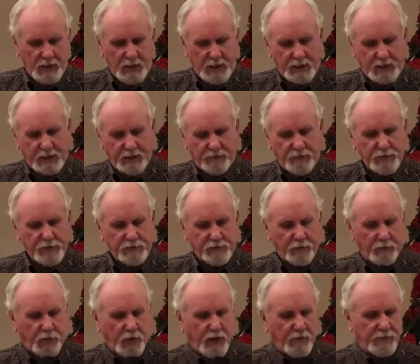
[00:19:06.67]
It differs
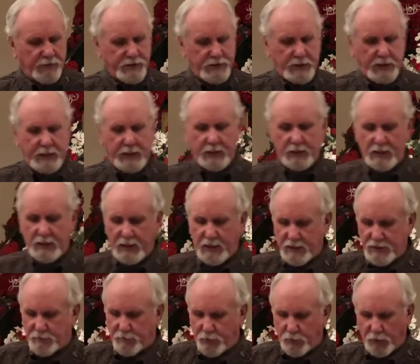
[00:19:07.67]
from prophecy in that
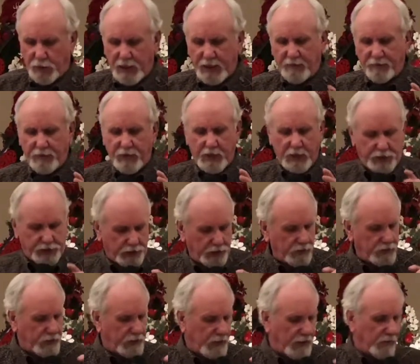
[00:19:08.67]
it's brief and it's
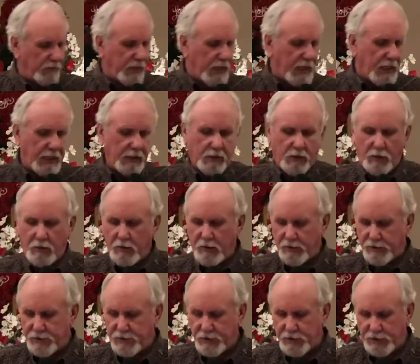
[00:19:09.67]
usually about a
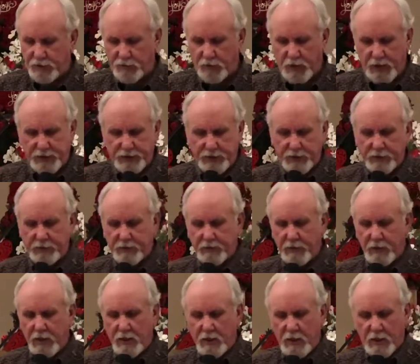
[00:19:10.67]
large situation
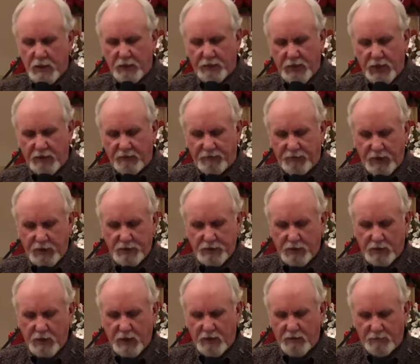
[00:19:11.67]
that affects a
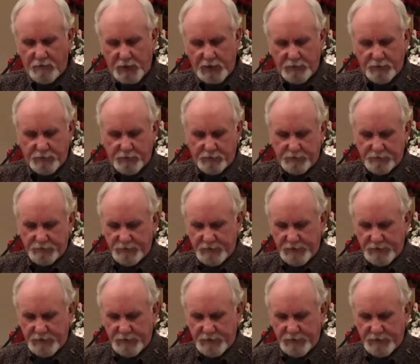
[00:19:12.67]
lot of people.